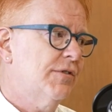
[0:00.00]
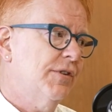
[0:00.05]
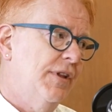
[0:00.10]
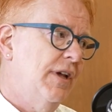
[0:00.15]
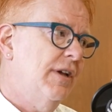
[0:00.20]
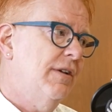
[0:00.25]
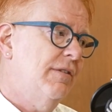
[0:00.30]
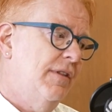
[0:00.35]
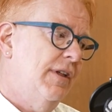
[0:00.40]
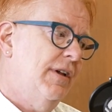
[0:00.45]
So
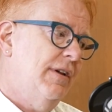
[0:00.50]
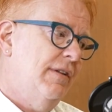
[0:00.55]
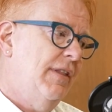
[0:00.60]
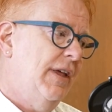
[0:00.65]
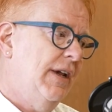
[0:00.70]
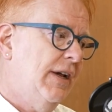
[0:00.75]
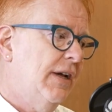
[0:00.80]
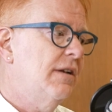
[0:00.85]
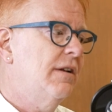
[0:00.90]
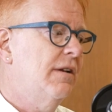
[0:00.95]

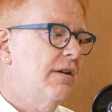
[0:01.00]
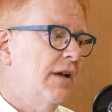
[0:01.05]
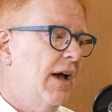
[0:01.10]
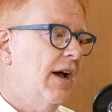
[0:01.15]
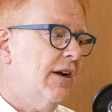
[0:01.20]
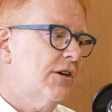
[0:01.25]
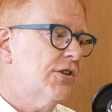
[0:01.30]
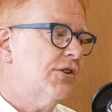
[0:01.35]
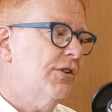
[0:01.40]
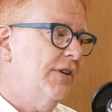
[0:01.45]
they can
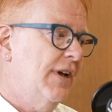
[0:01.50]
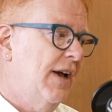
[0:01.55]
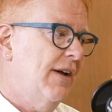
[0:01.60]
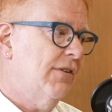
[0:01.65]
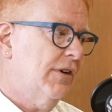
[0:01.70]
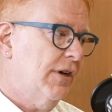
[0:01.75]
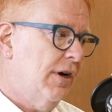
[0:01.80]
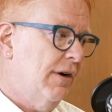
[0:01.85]
actually have a